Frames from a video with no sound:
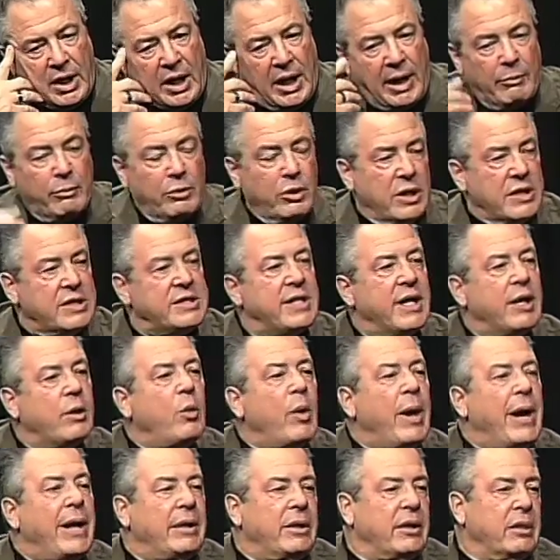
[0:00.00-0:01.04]
I'm going to segue
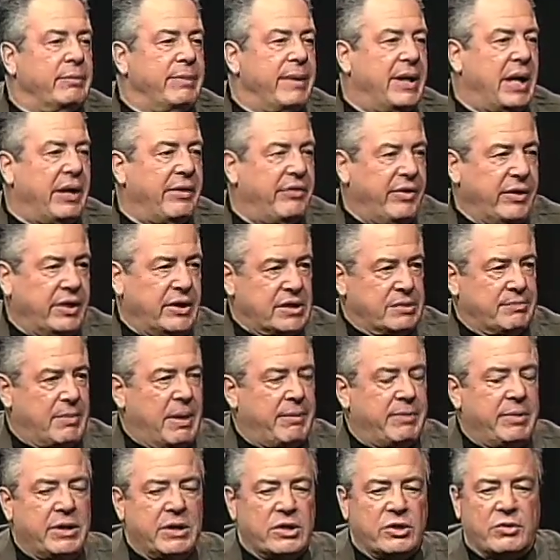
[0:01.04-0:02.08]
a little bit. I think this
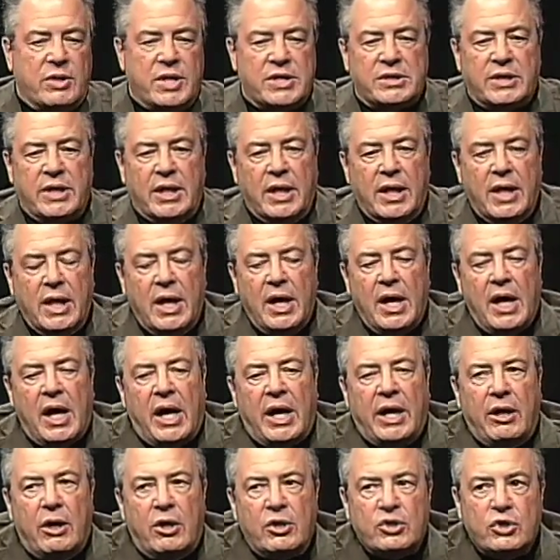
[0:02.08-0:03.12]
might be interesting.
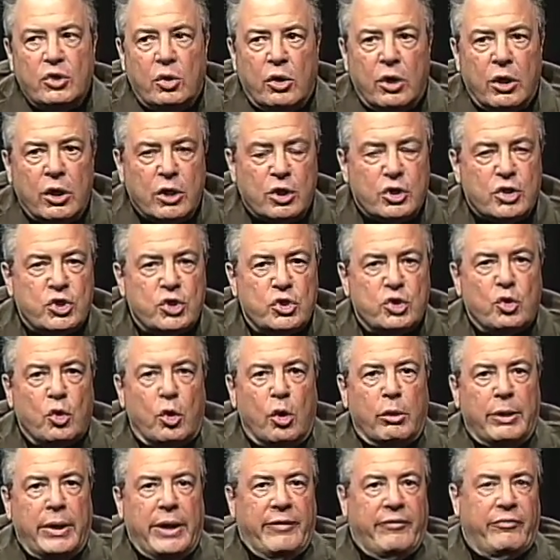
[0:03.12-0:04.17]
I also heard a
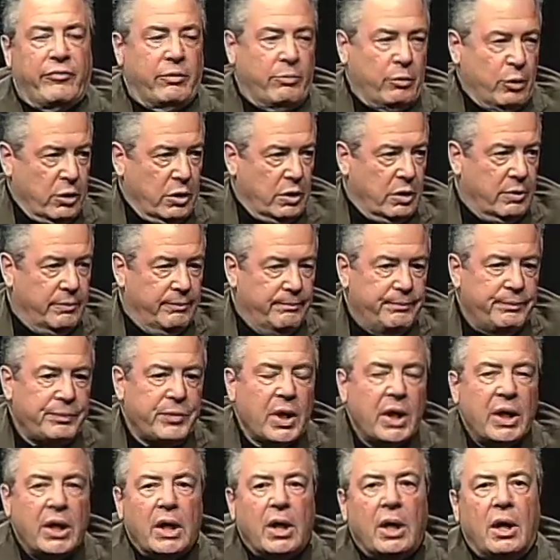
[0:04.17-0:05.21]
story from her,
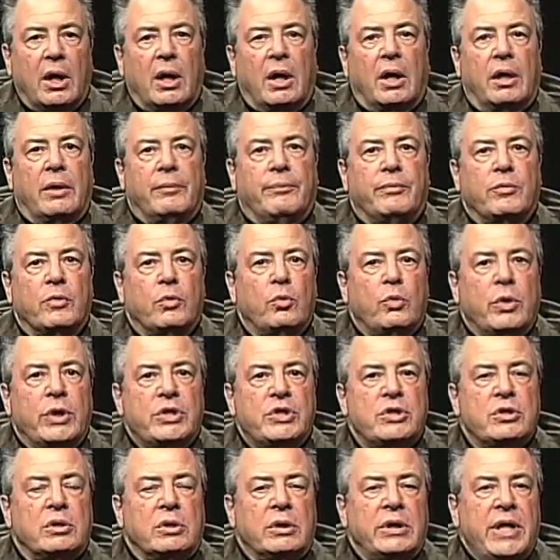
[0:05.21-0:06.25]
um,
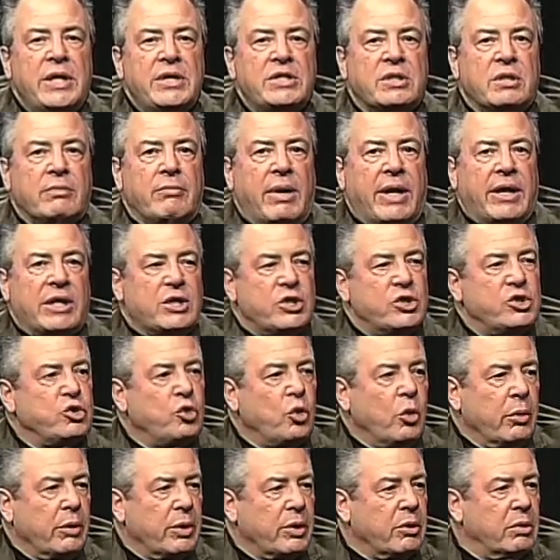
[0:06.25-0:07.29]
which leads to my
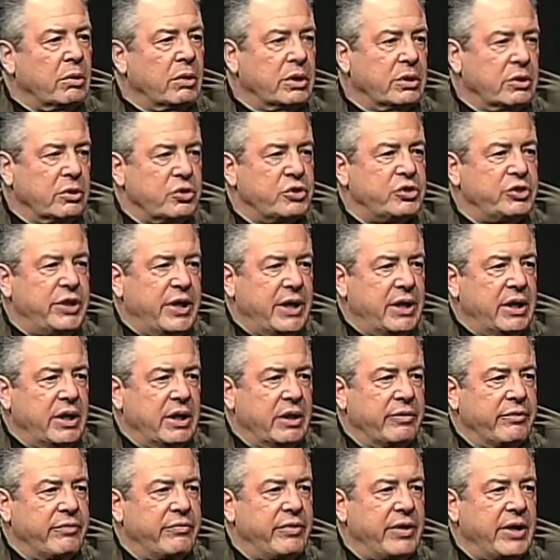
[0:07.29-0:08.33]
historical
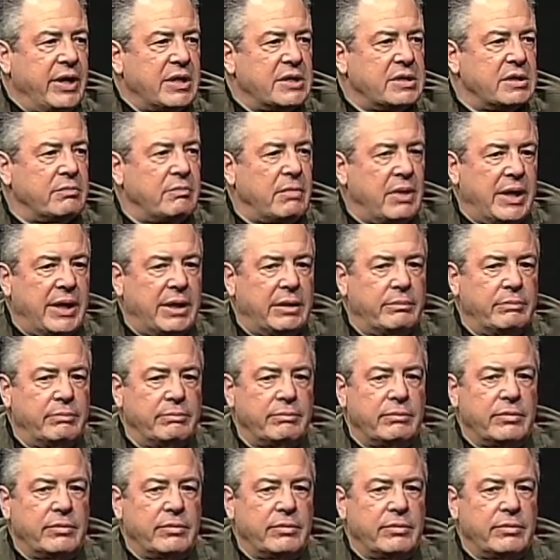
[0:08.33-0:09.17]
understanding of things and my